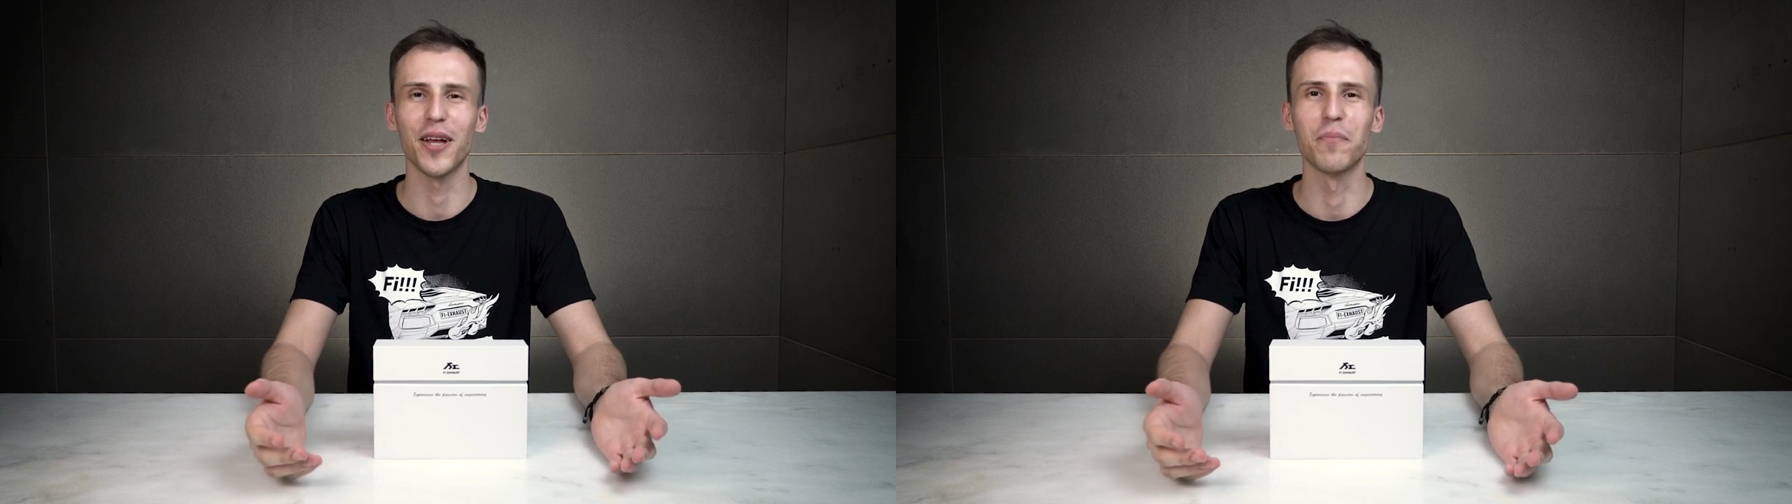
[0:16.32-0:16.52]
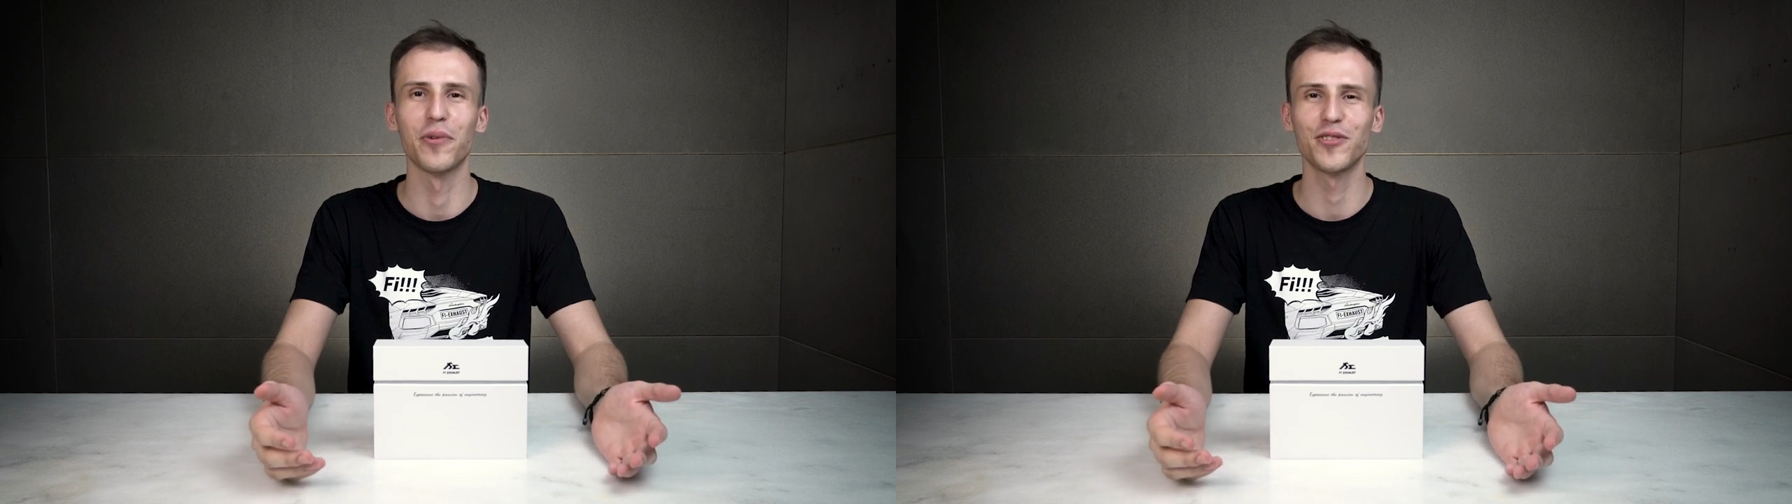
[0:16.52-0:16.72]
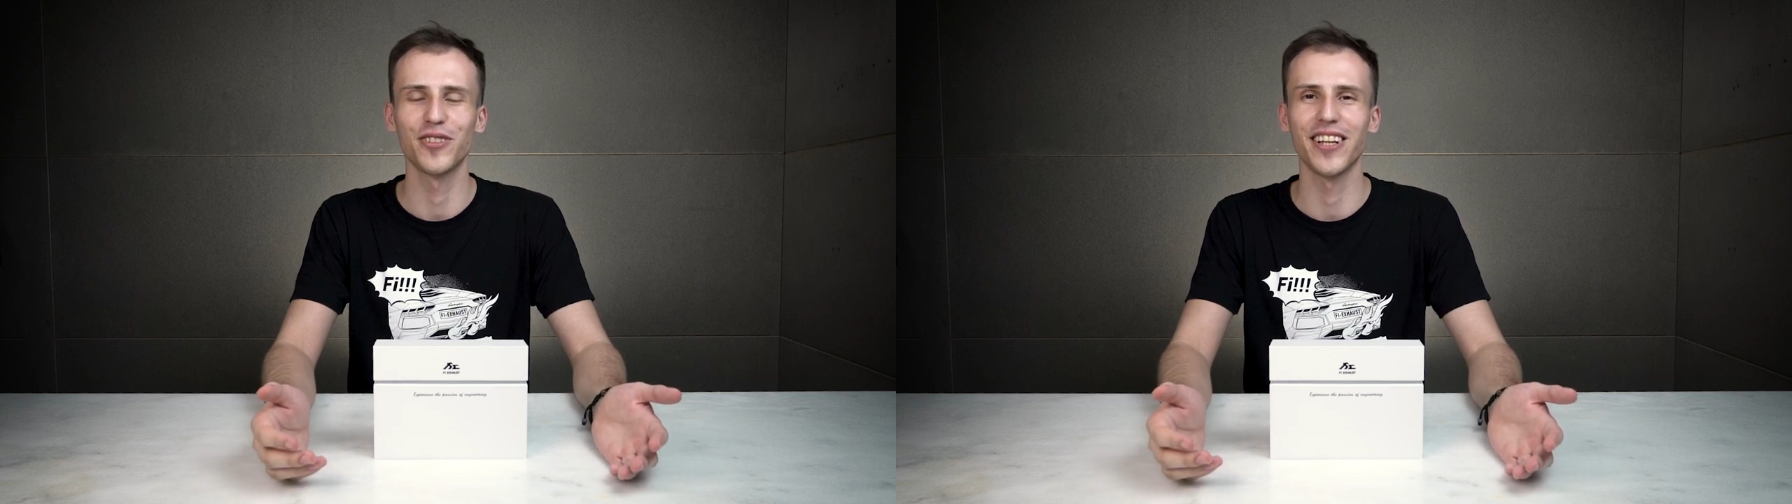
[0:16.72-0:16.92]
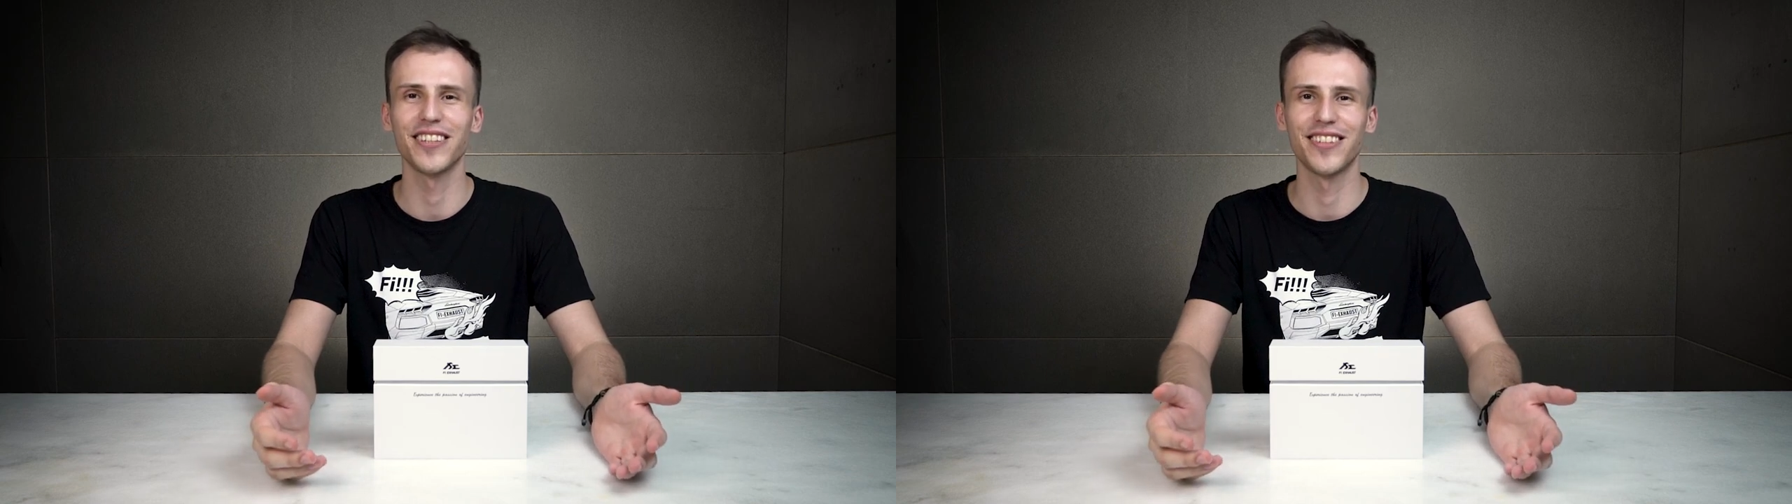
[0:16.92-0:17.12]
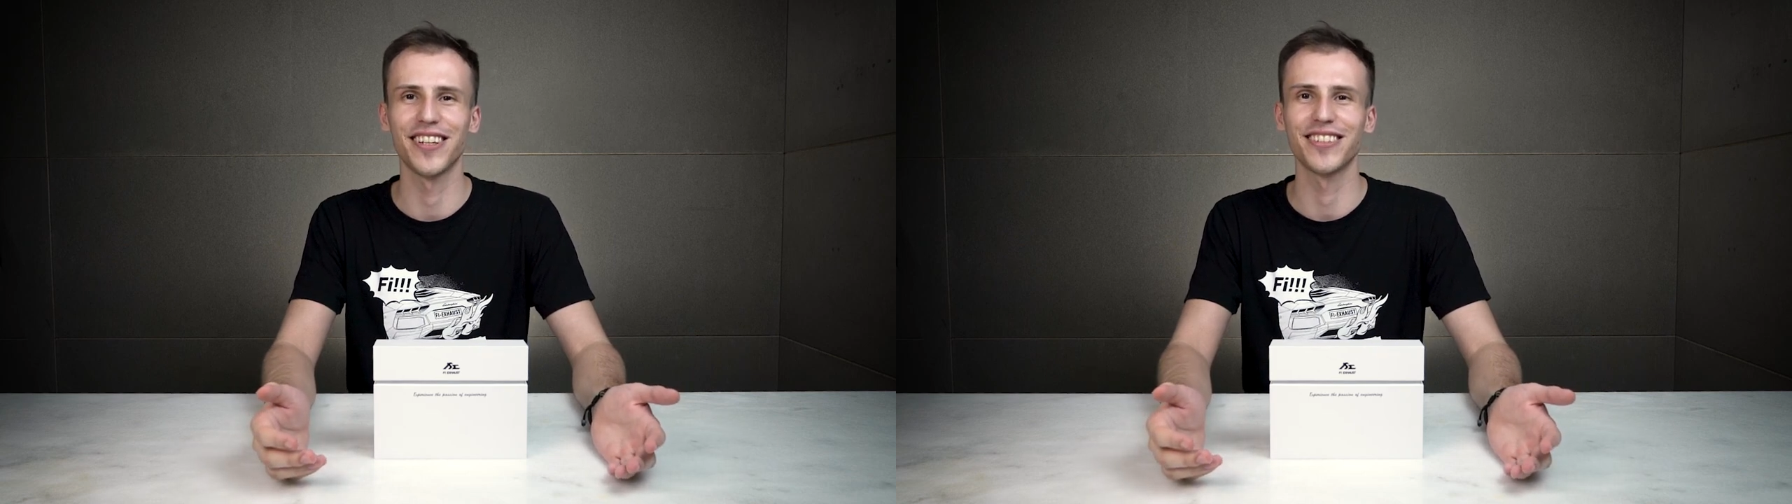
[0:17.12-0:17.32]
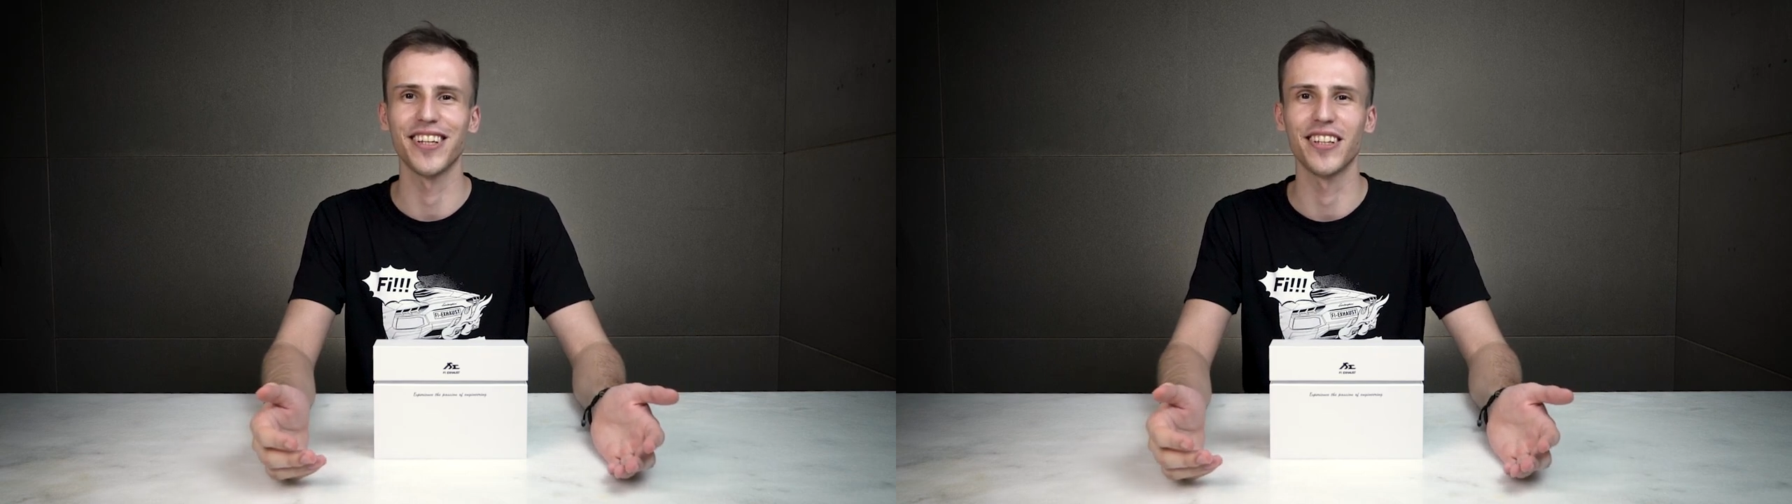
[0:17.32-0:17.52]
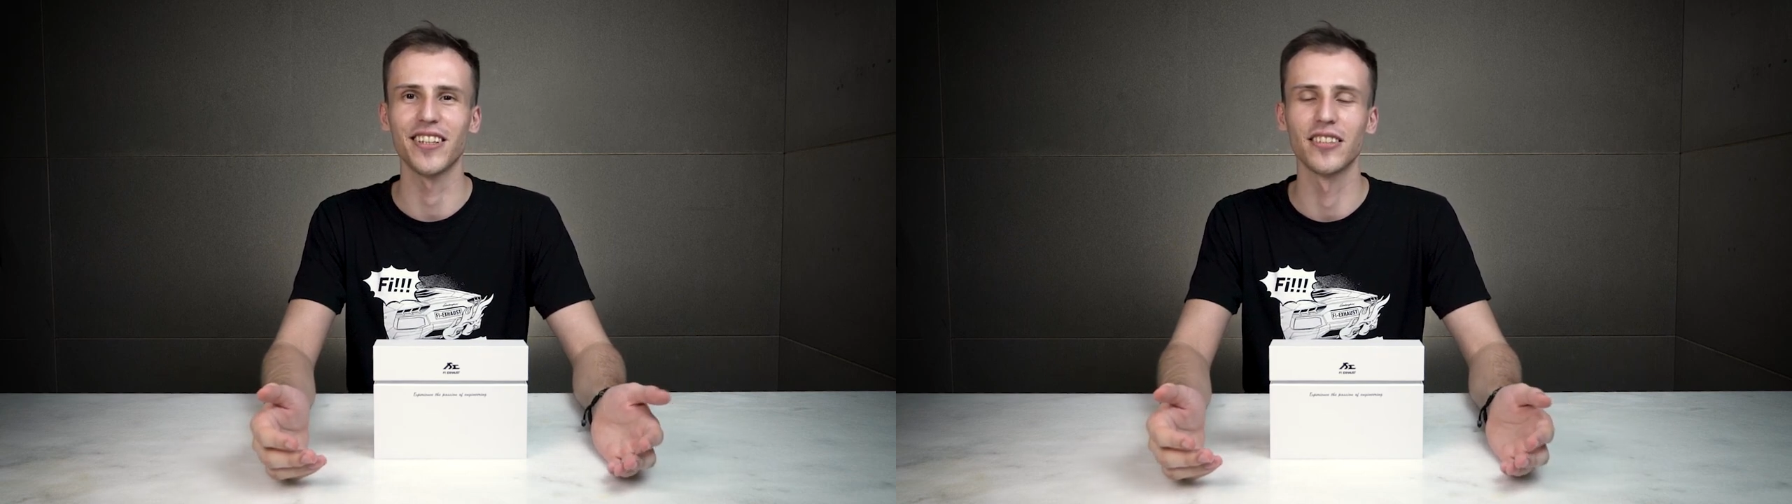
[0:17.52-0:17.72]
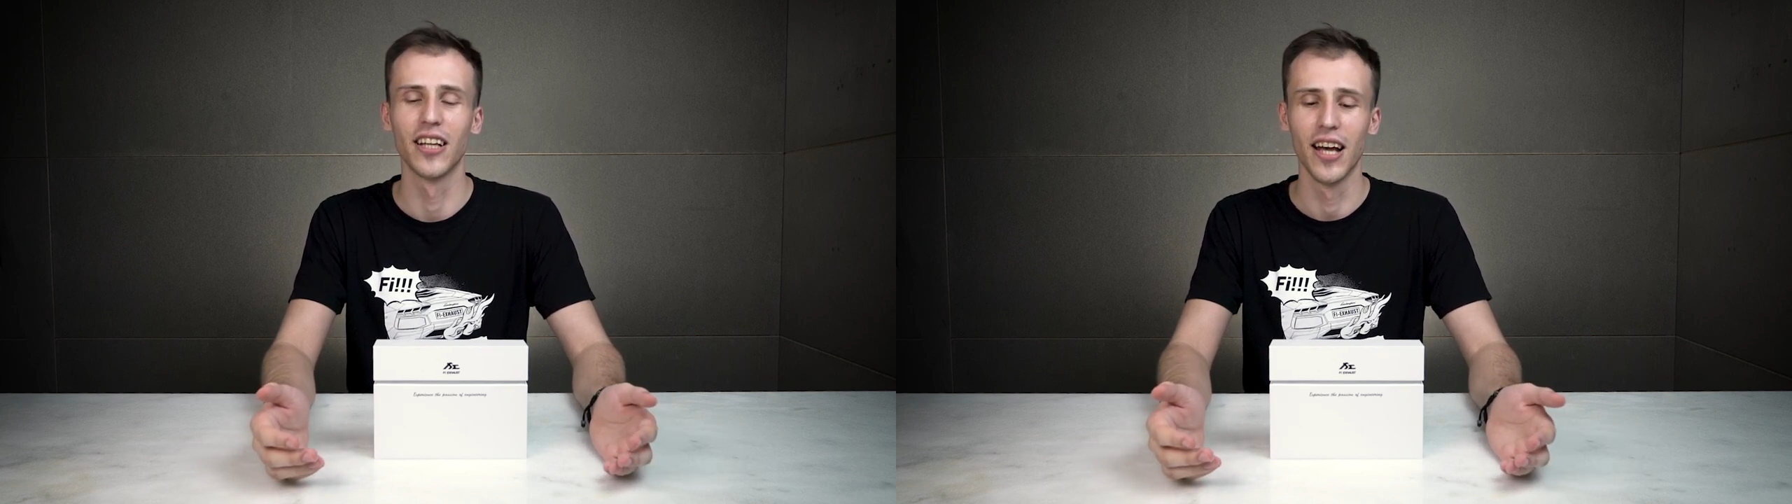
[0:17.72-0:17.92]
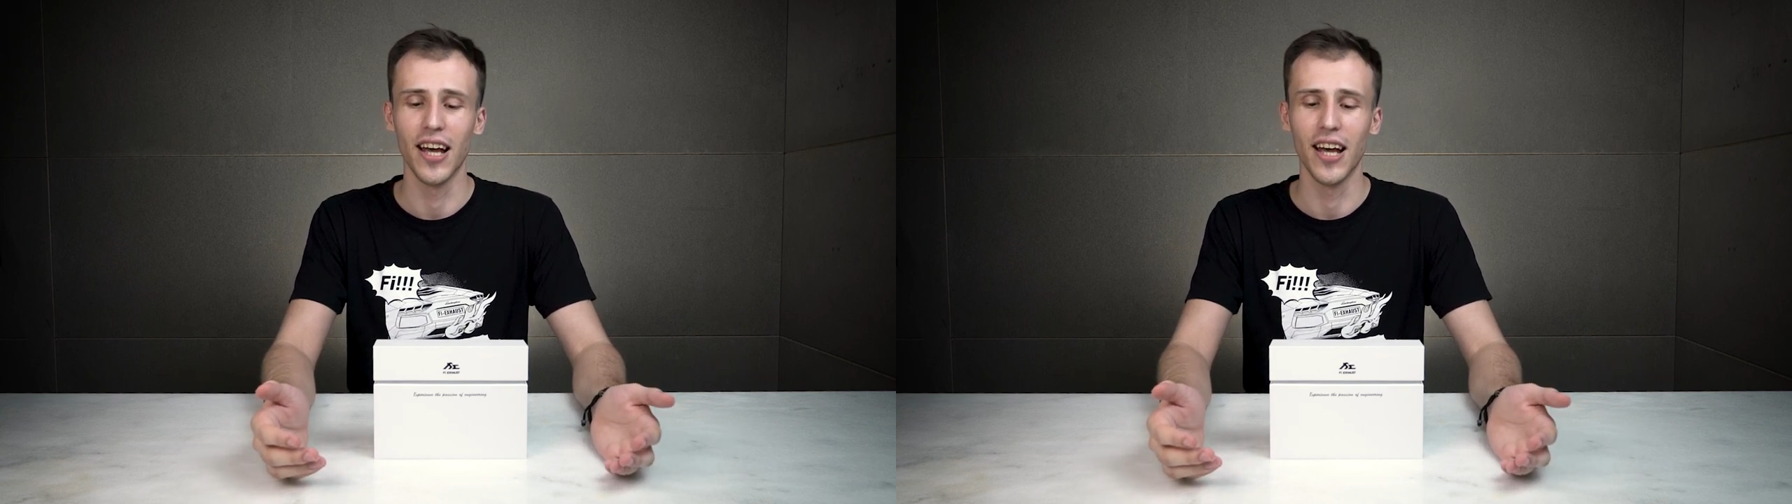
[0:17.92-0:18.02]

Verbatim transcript: and personalize their settings.